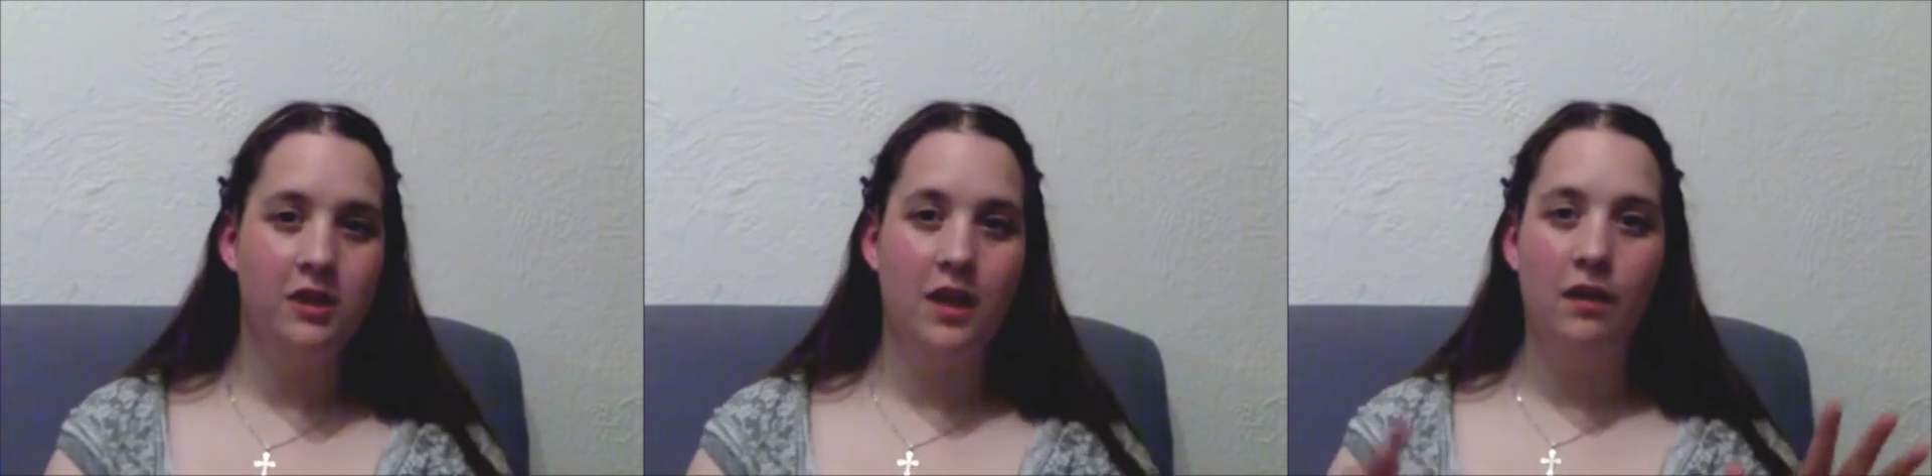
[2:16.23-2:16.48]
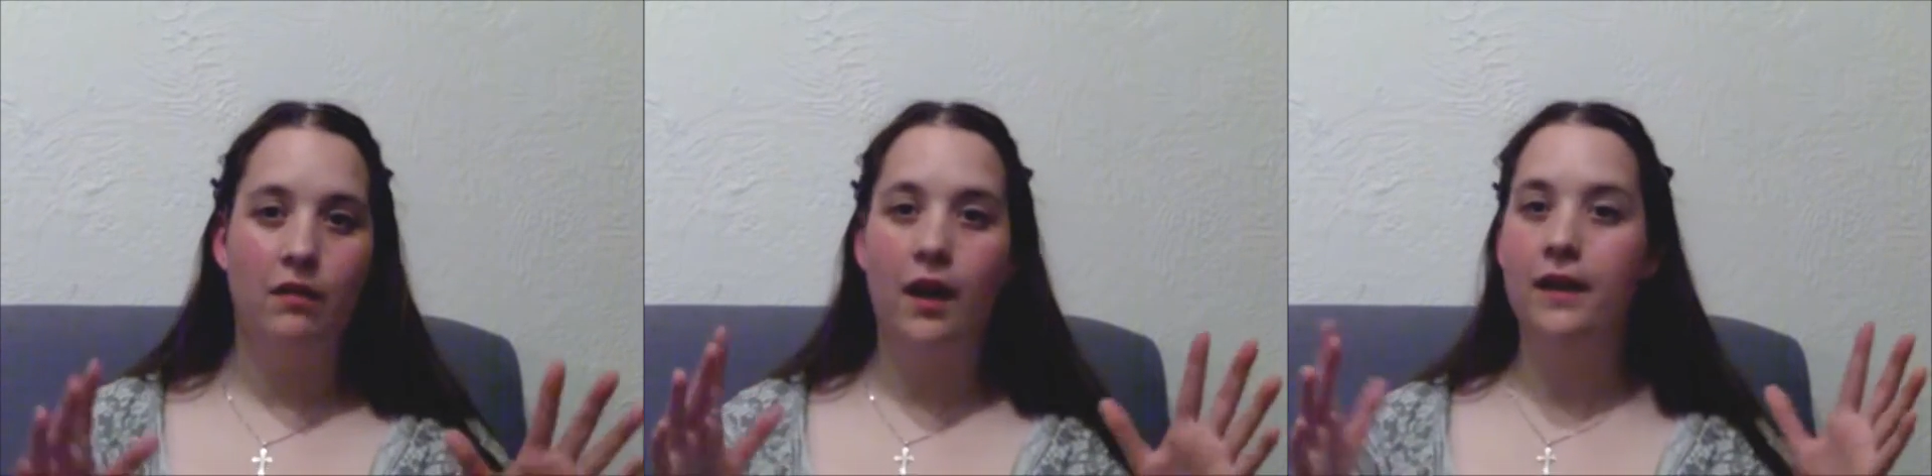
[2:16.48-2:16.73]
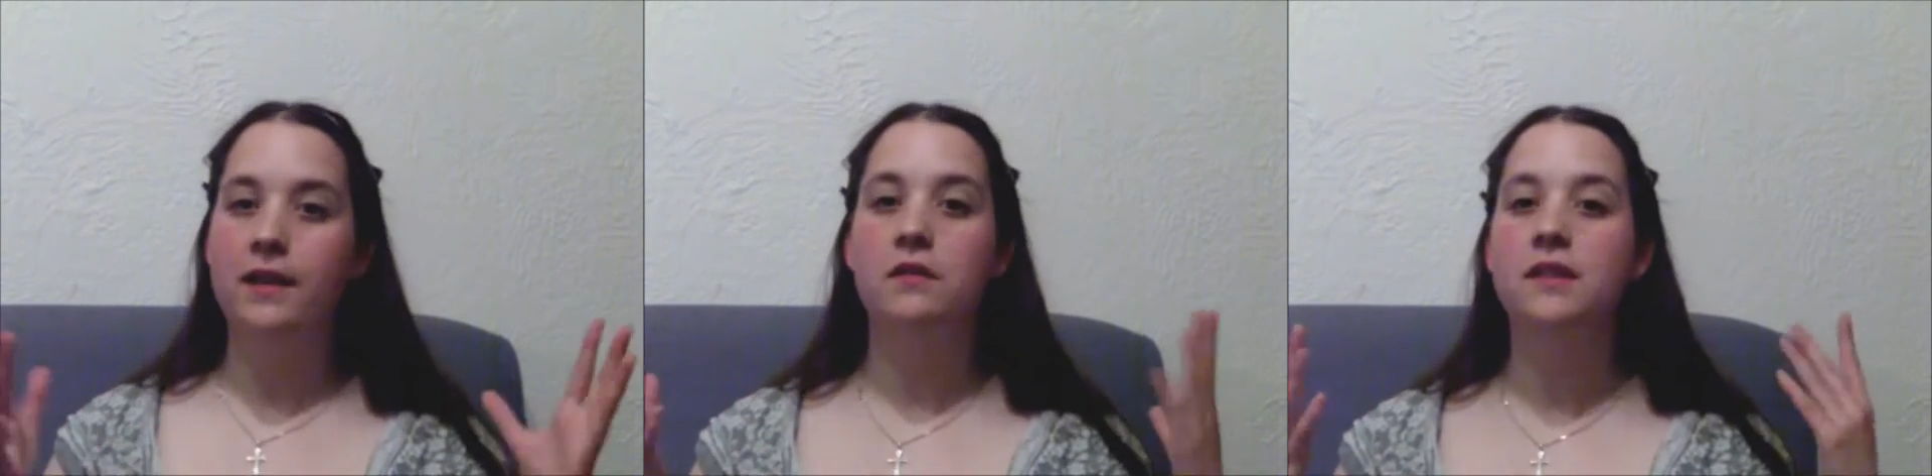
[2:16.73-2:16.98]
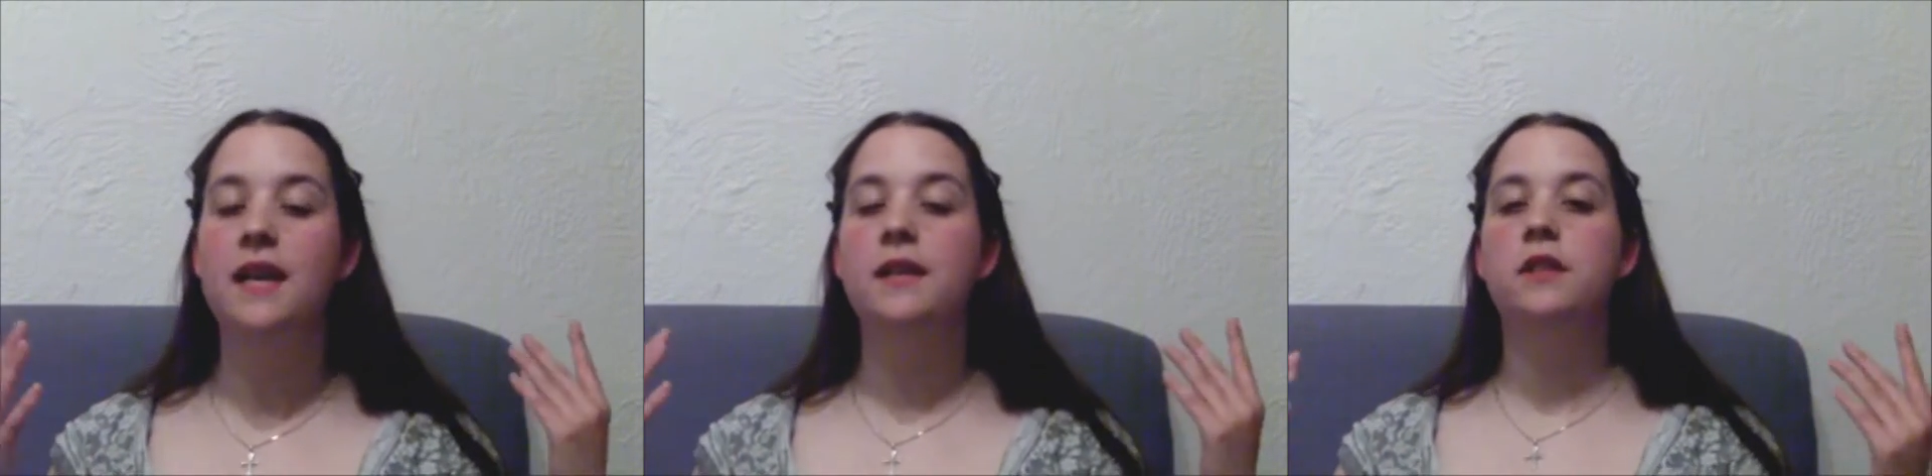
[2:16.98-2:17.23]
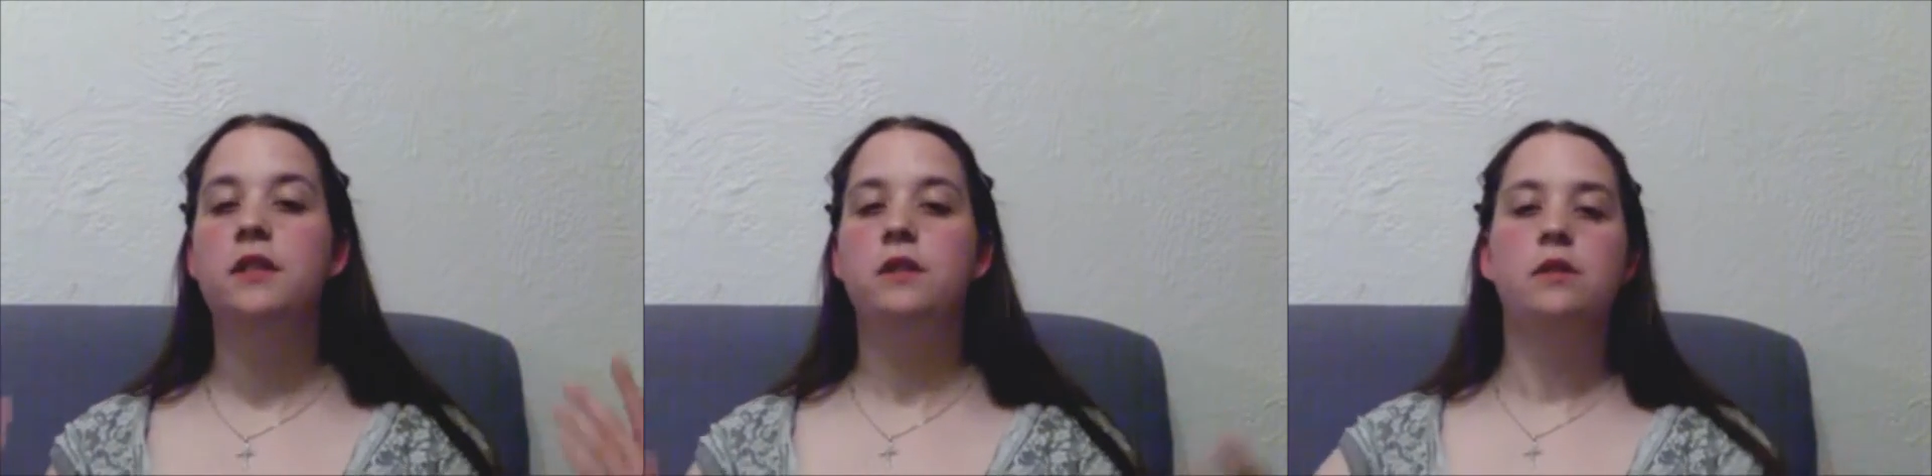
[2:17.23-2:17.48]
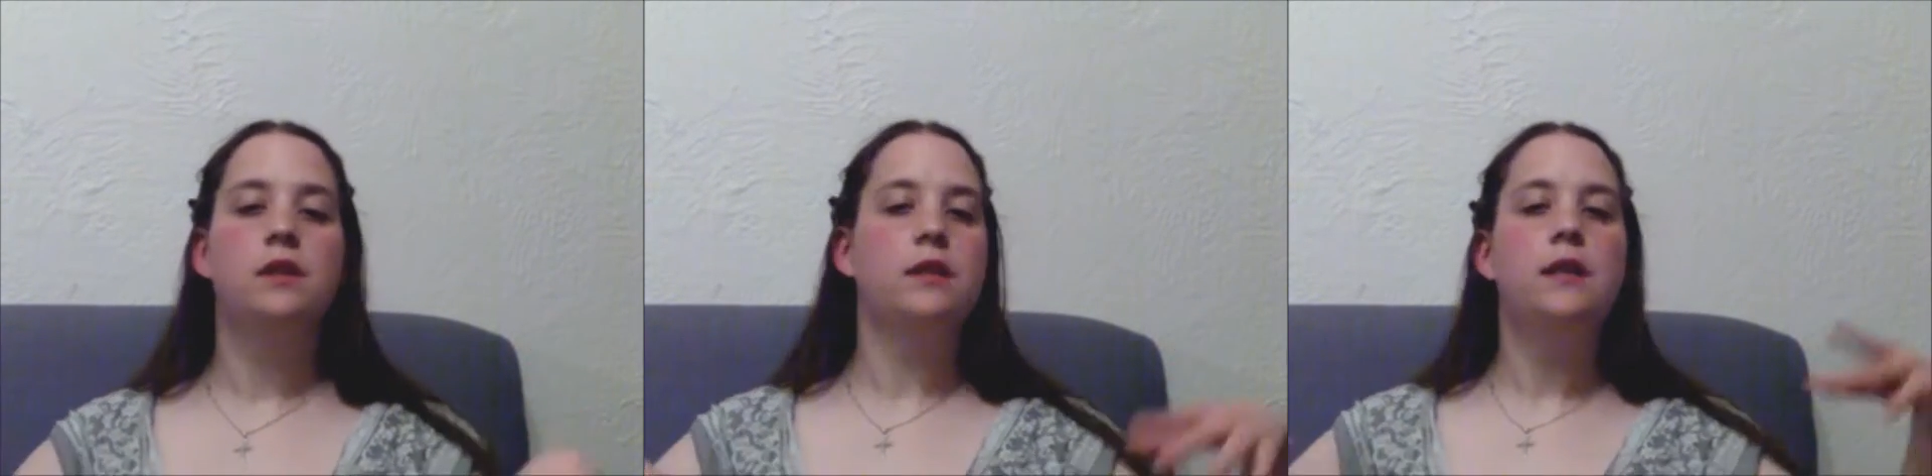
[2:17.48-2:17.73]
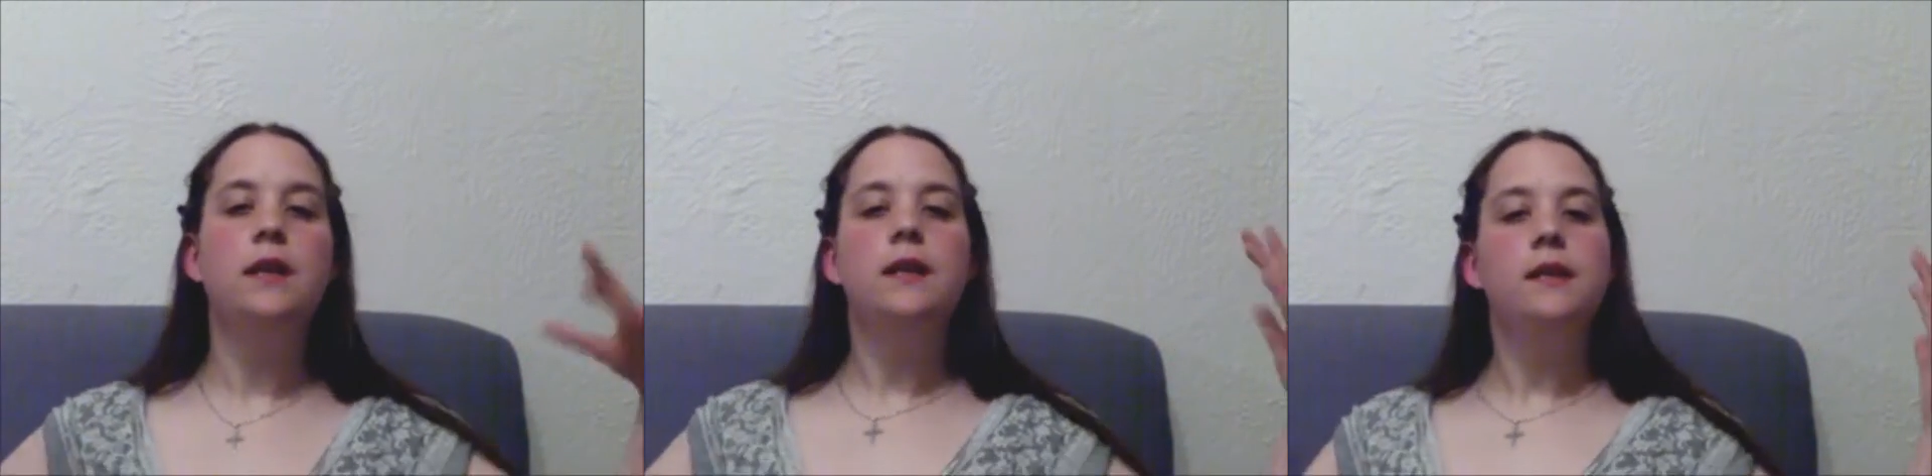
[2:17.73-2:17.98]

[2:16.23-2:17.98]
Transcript: so I don't tend to just